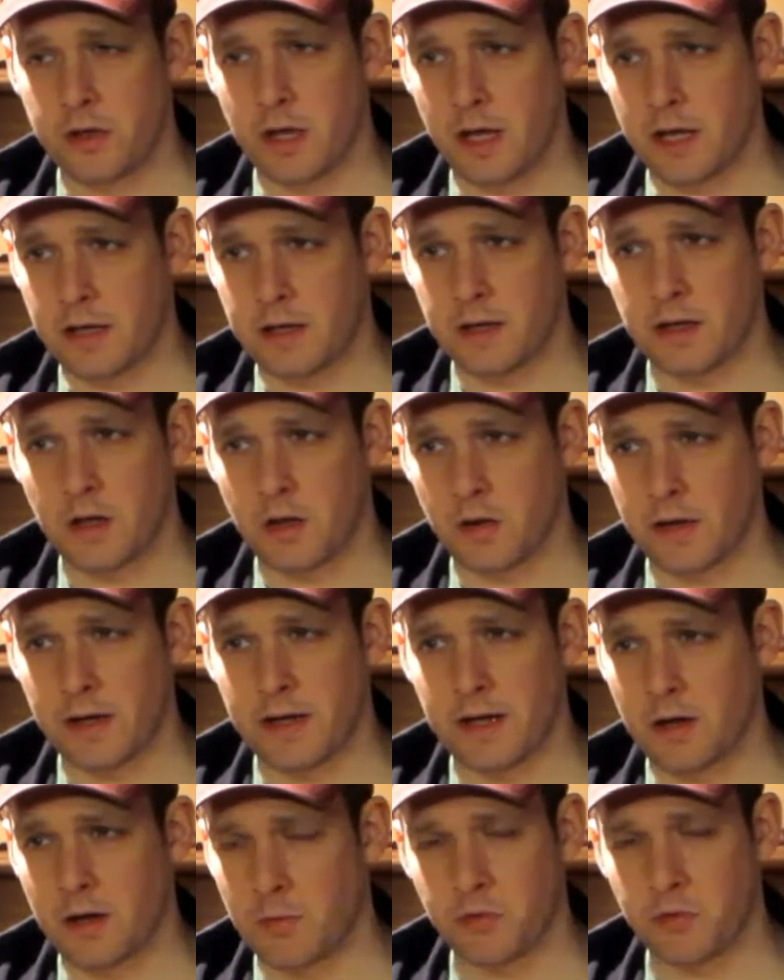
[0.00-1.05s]
like, you know, like
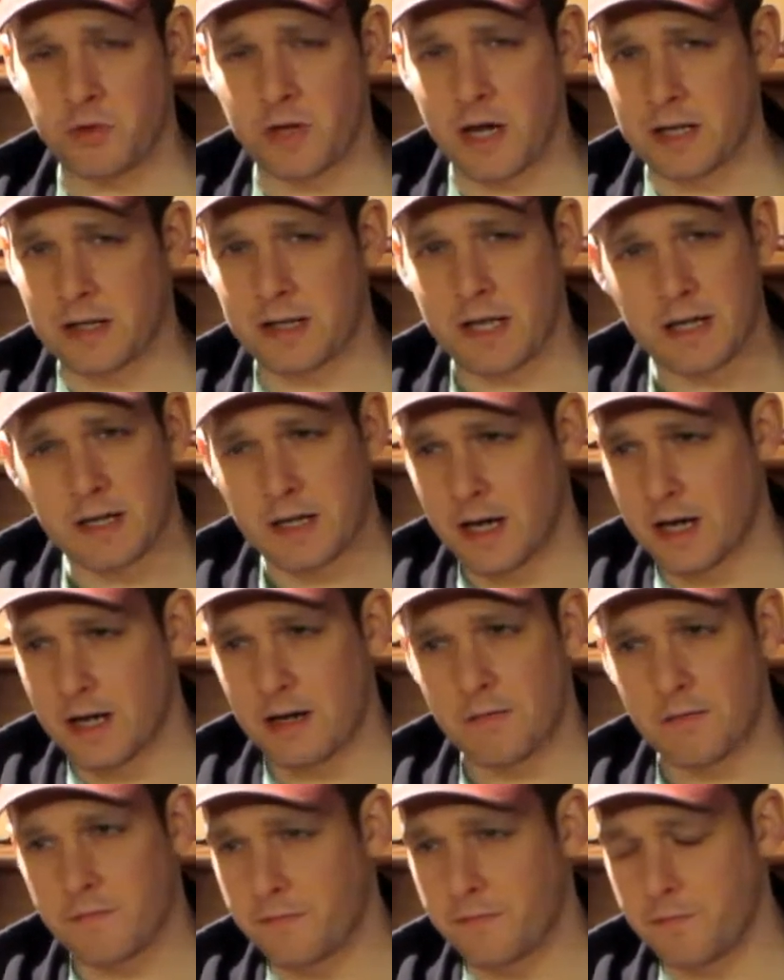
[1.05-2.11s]
I almost got that kind of,